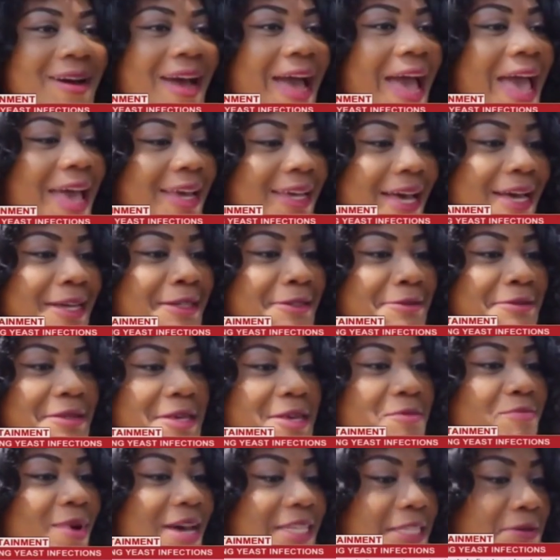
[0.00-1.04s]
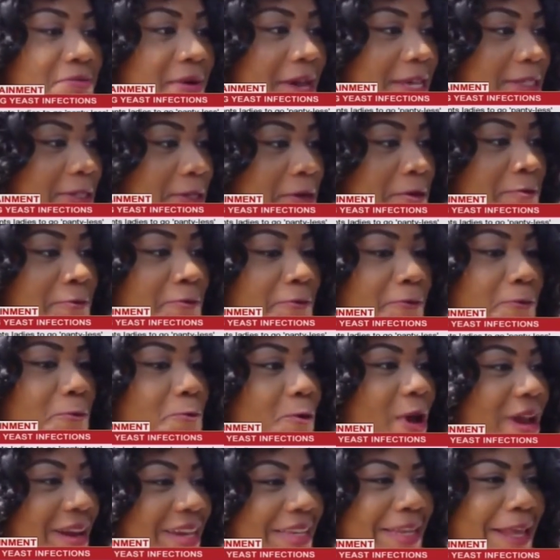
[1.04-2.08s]
I can't imagine myself
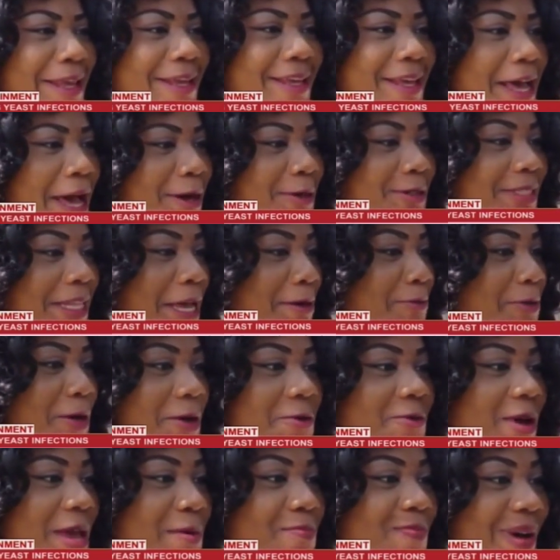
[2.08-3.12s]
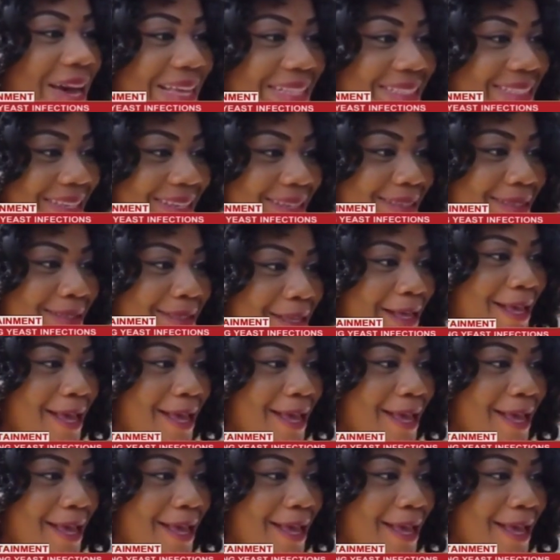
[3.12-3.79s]
wearing a gown. I'm not wearing panties.